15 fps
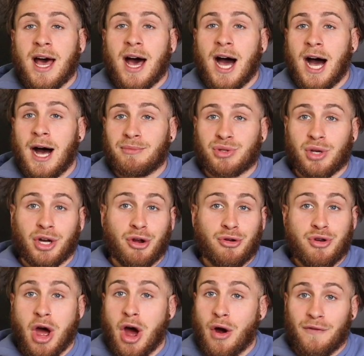So I don't
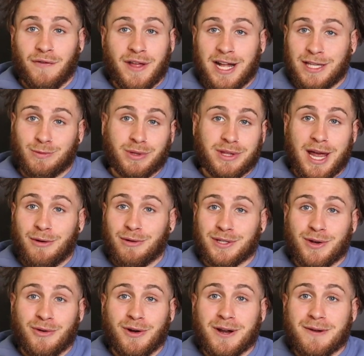know if that's what they were
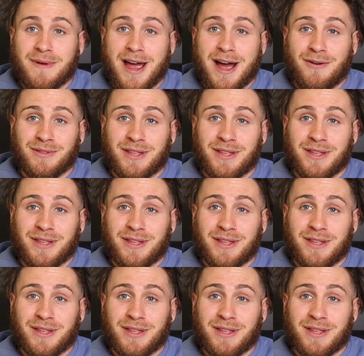talking about